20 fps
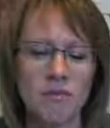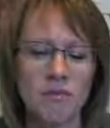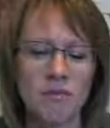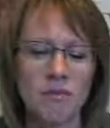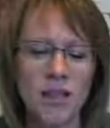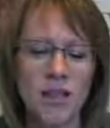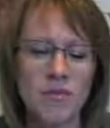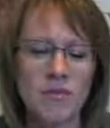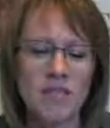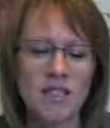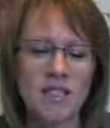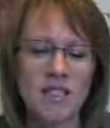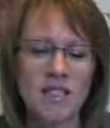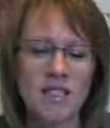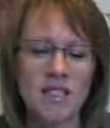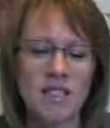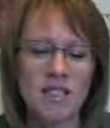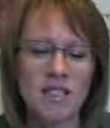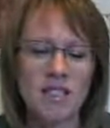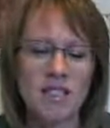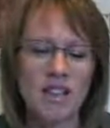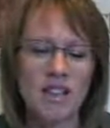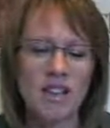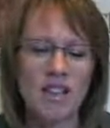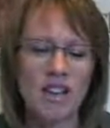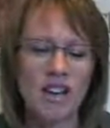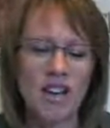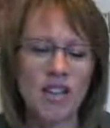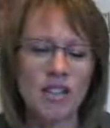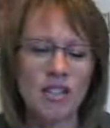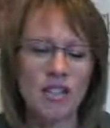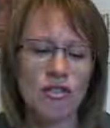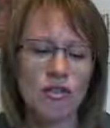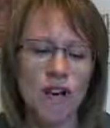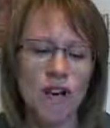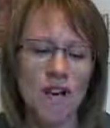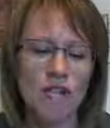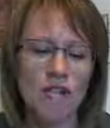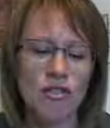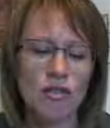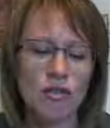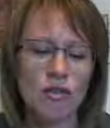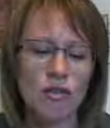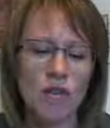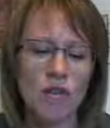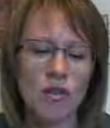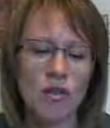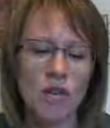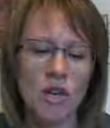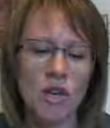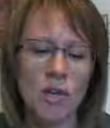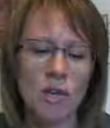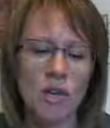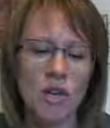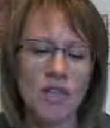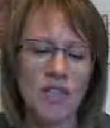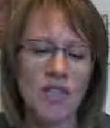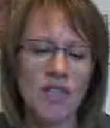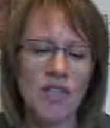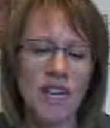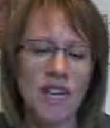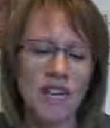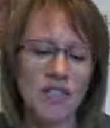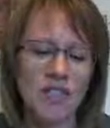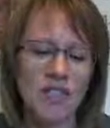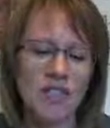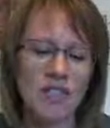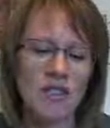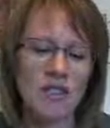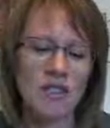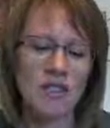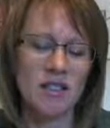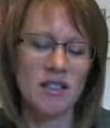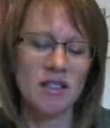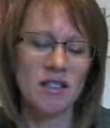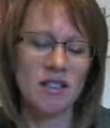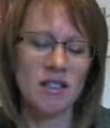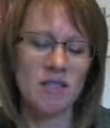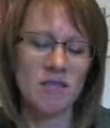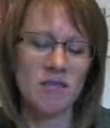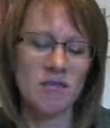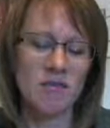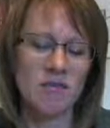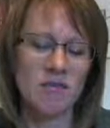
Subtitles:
premises cannot attract true unwanted evidence.